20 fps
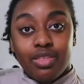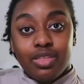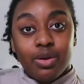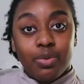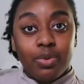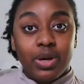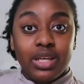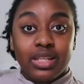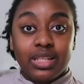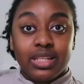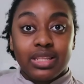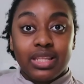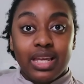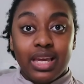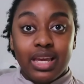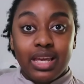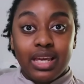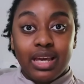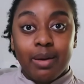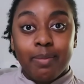the way that
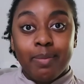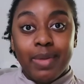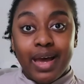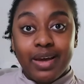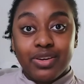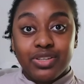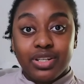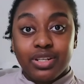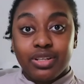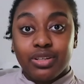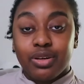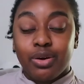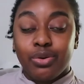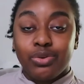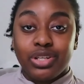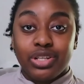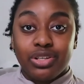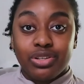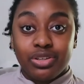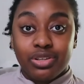they imagine
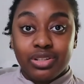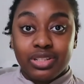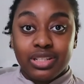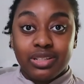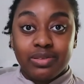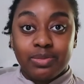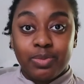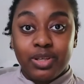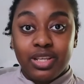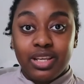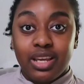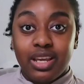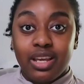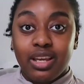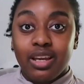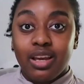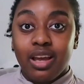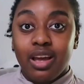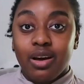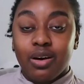co-teachers as
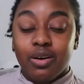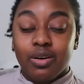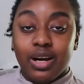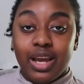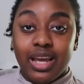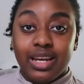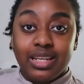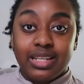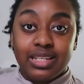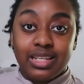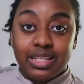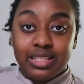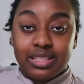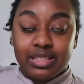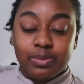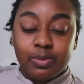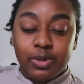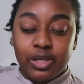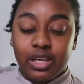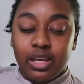being or NETs
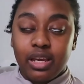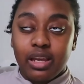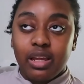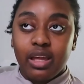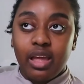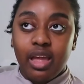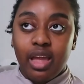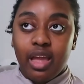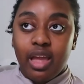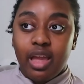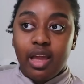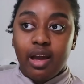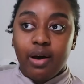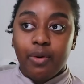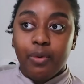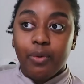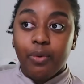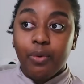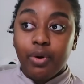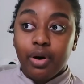as being,
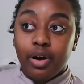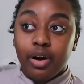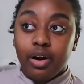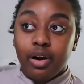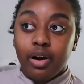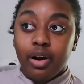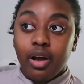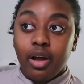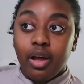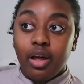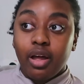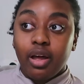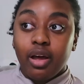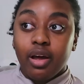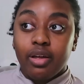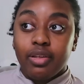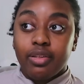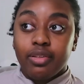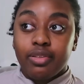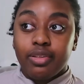or
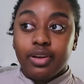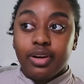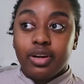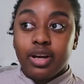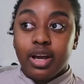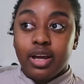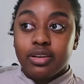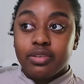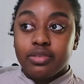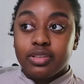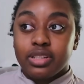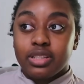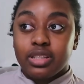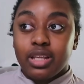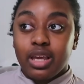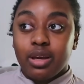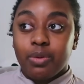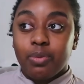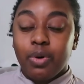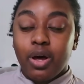they're kind of just
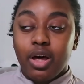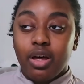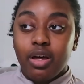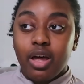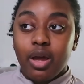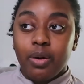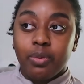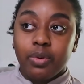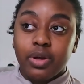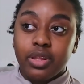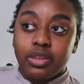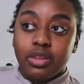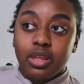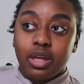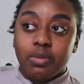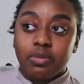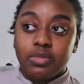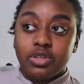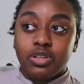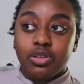like, well, I want
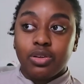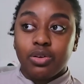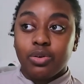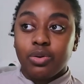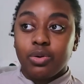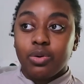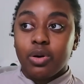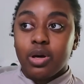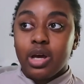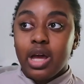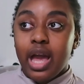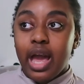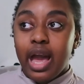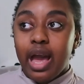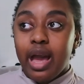them to,